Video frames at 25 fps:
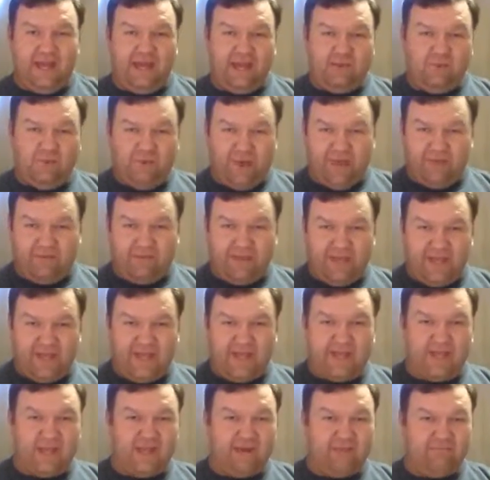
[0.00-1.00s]
and
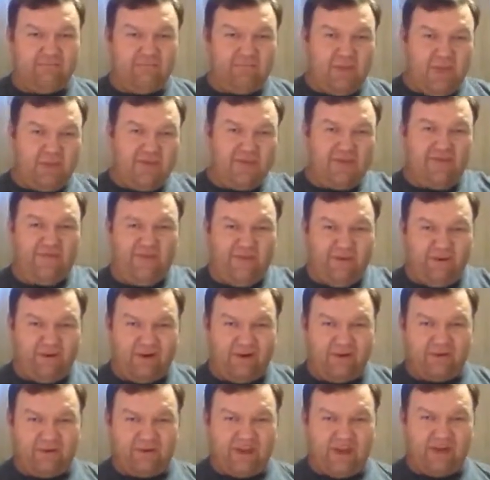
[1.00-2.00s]
Webby and
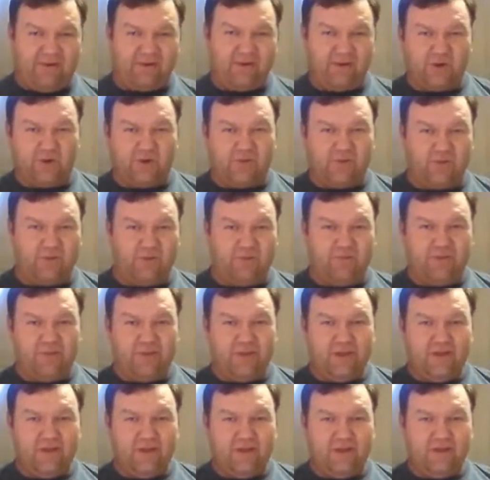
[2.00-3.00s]
maybe a few other
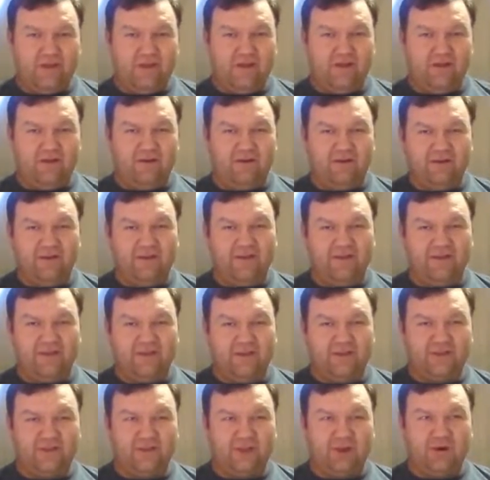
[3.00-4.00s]
characters from, you
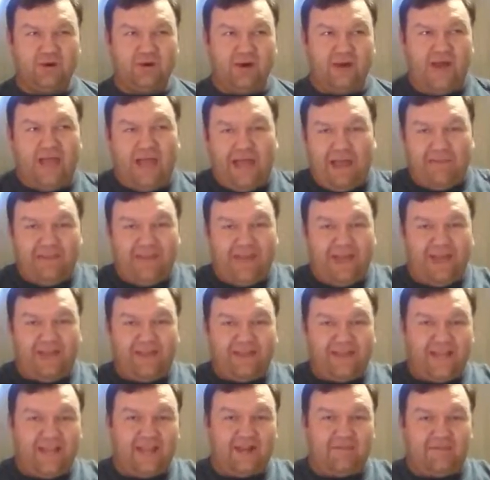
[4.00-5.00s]
know, the show.
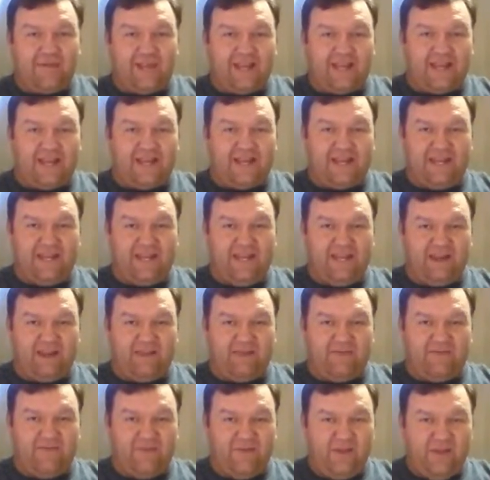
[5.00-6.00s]
I mean, I think it'd be
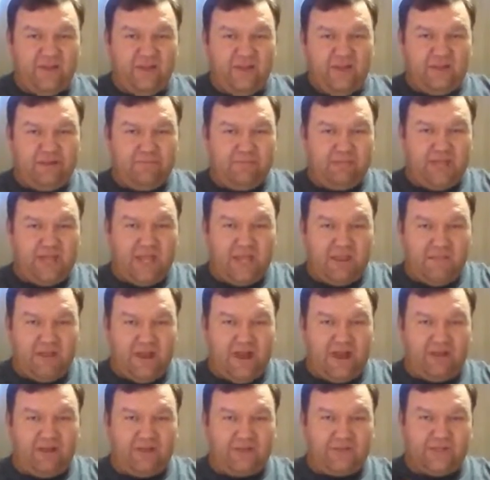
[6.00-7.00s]
kind of neat if
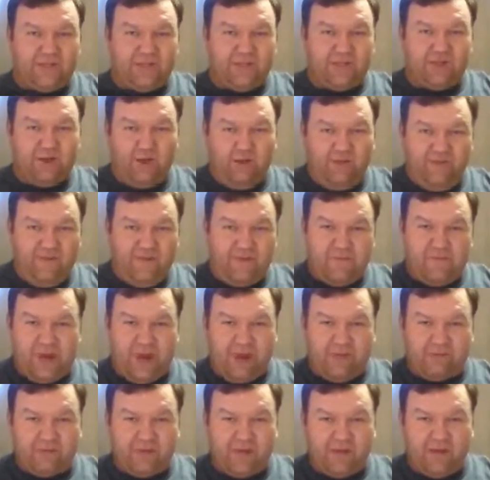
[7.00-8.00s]
Mickey Mouse and
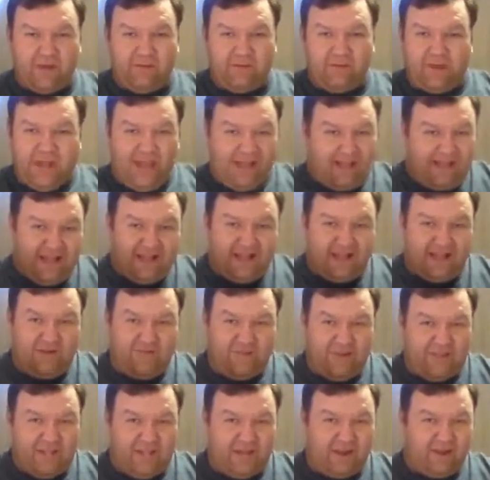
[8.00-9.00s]
Goofy popped up.
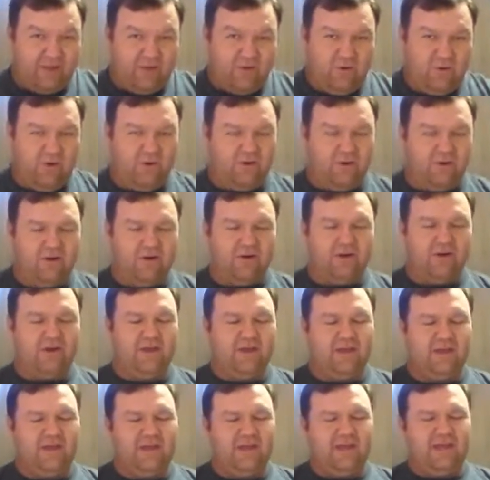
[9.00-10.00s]
I think that'd be kind of
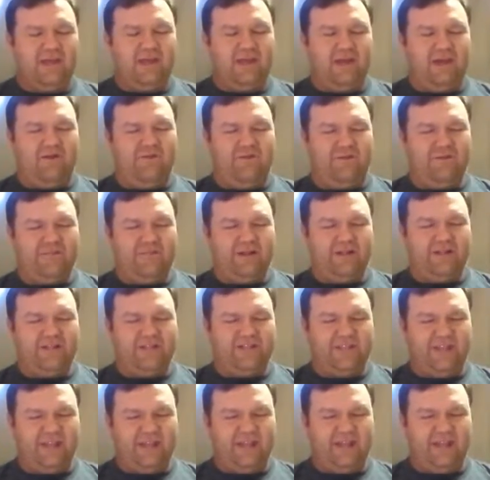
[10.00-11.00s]
cool. I
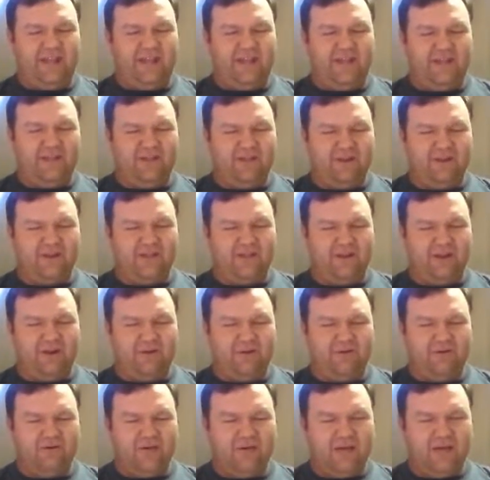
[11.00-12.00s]
wouldn't mind seeing that
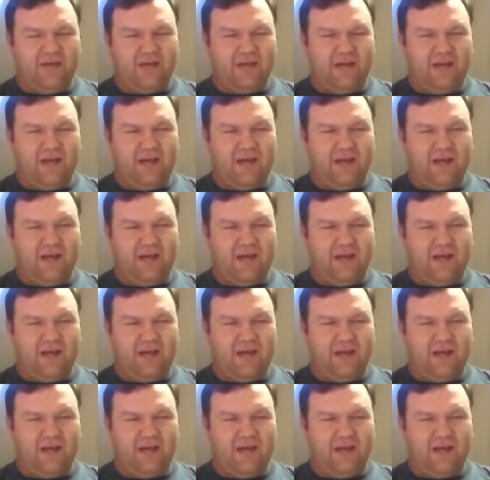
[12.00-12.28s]
in the show.